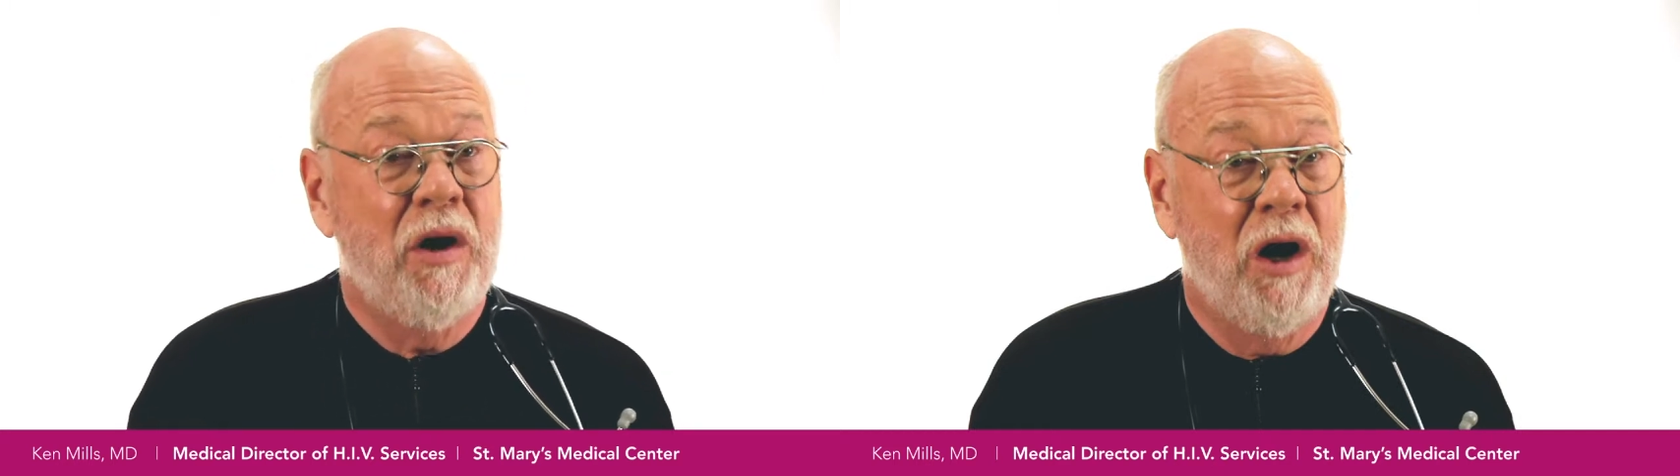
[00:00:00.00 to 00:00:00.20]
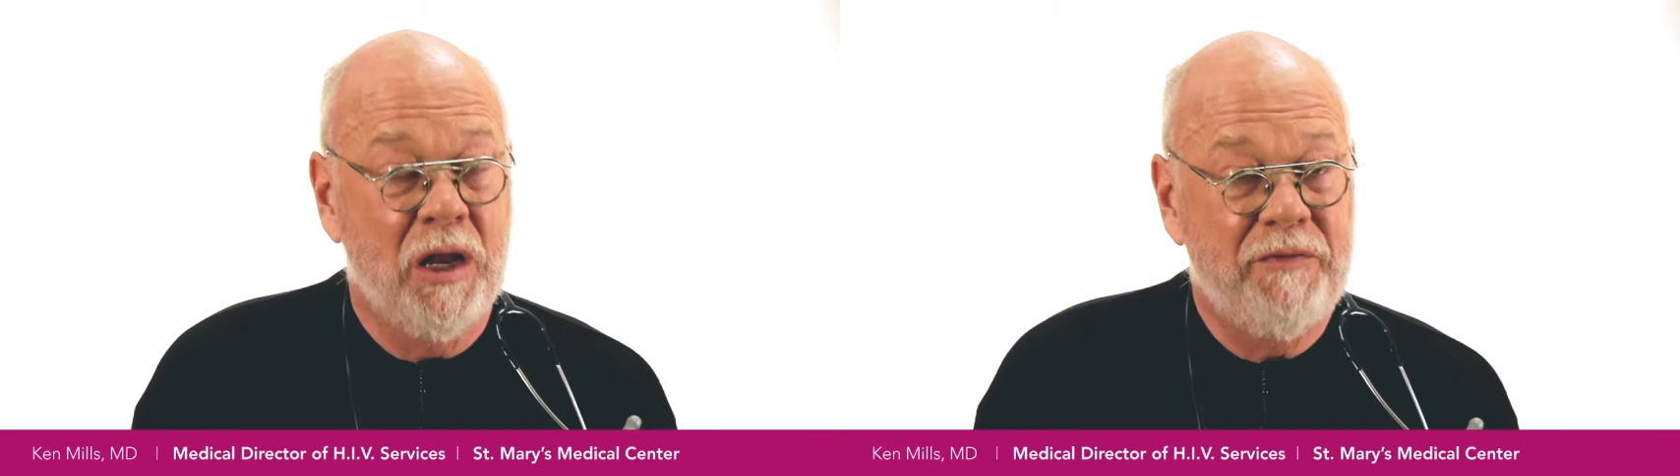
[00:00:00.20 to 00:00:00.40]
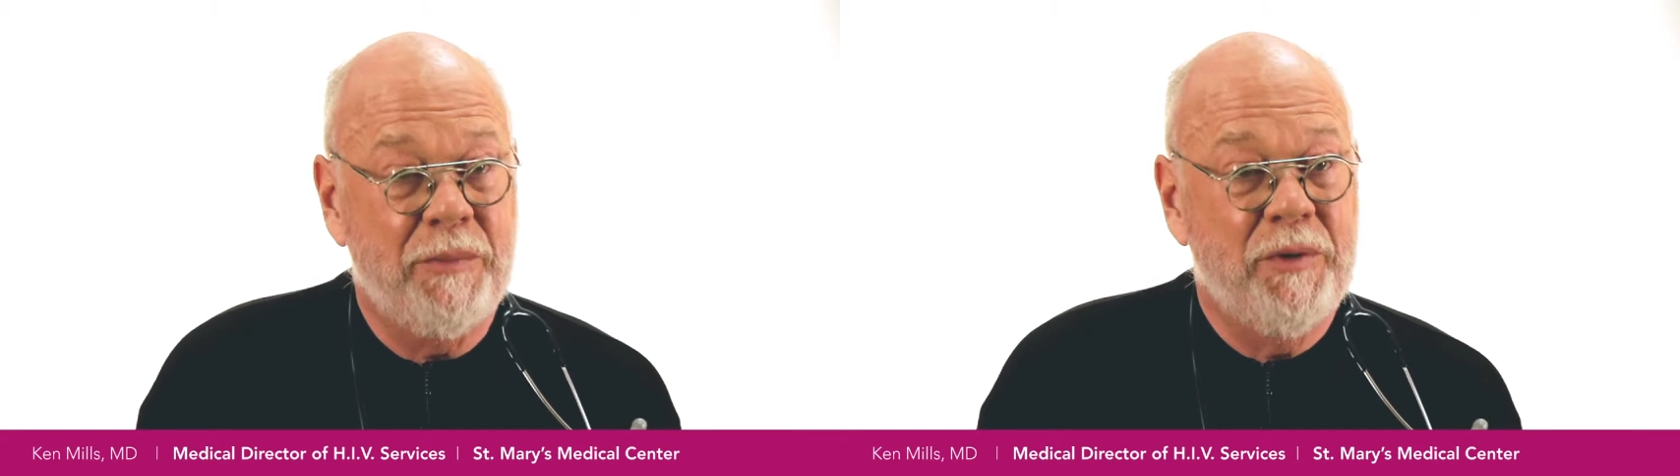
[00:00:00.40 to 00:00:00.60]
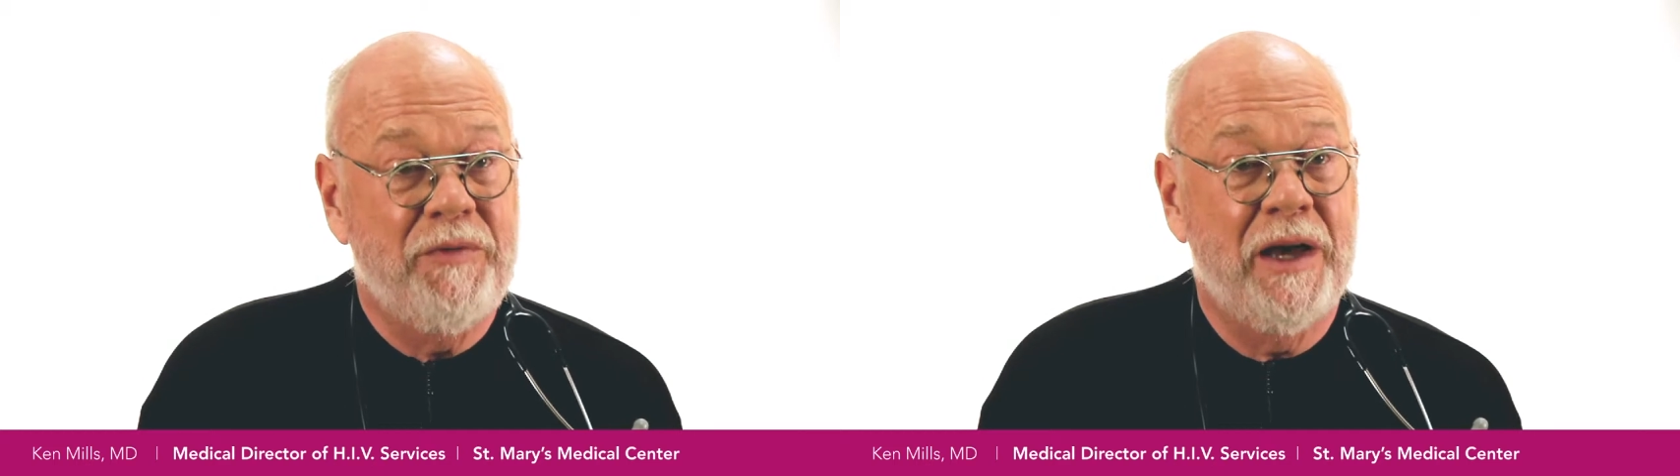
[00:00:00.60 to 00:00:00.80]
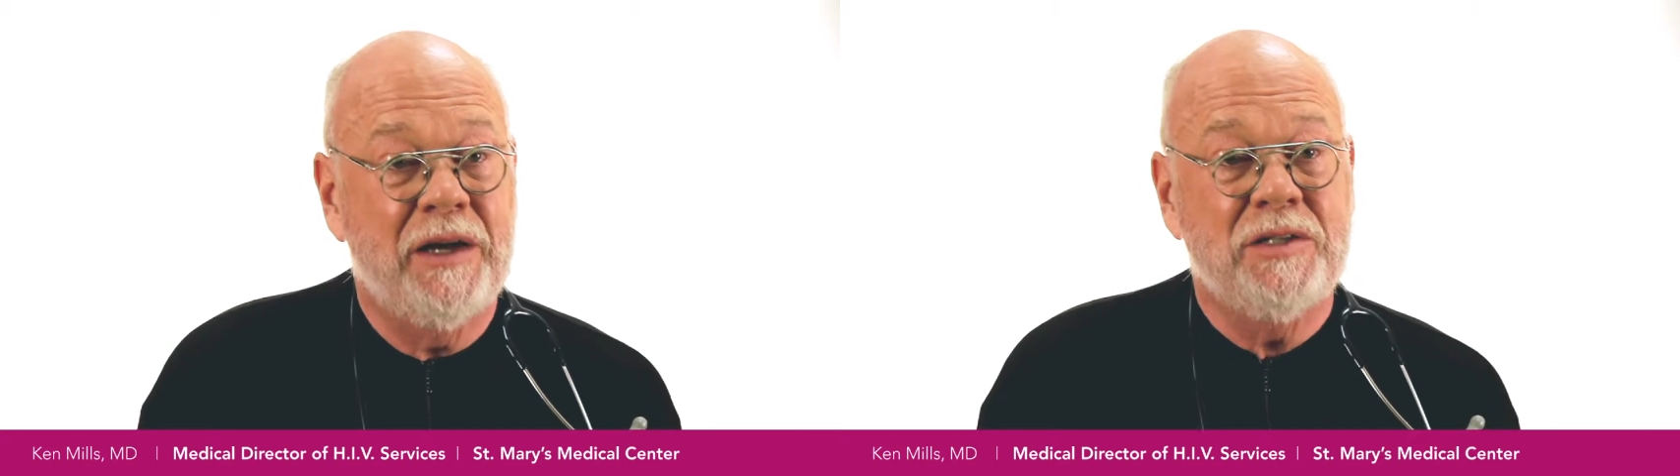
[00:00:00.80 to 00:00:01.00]
All of our
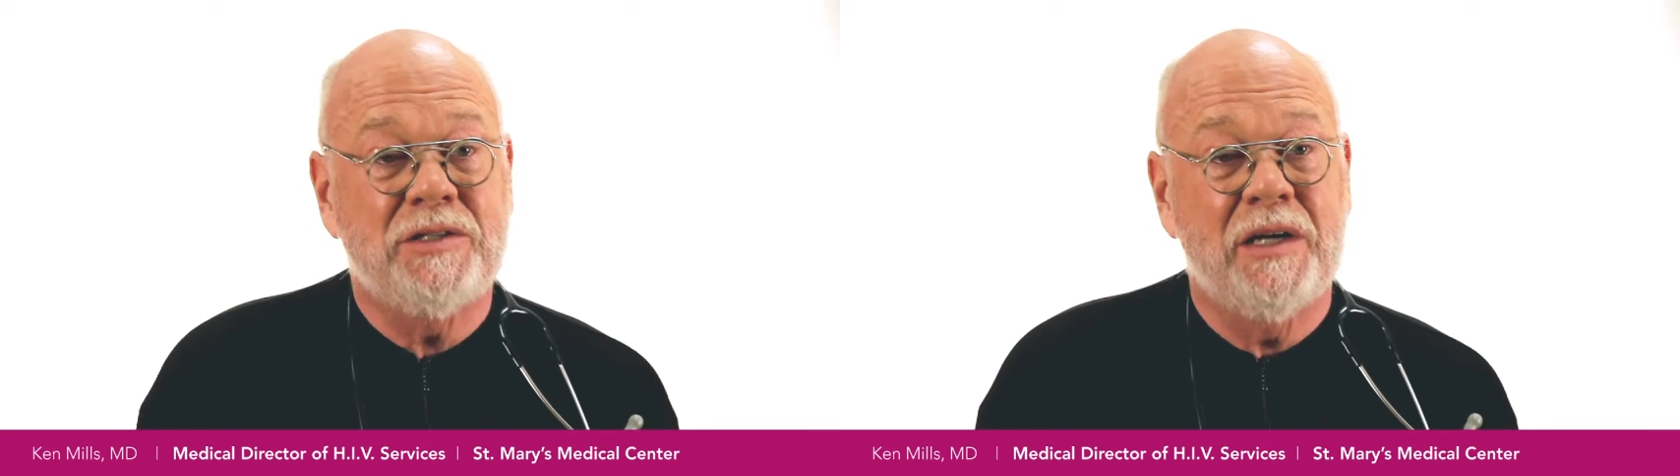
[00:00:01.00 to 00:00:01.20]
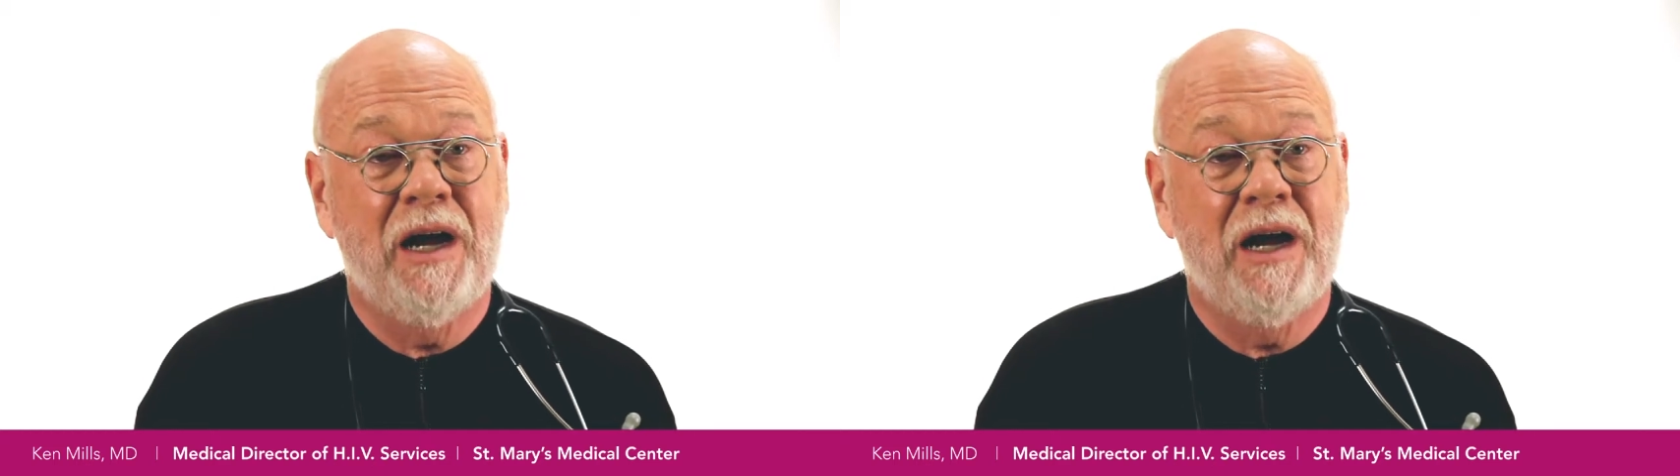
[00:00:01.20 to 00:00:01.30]
providers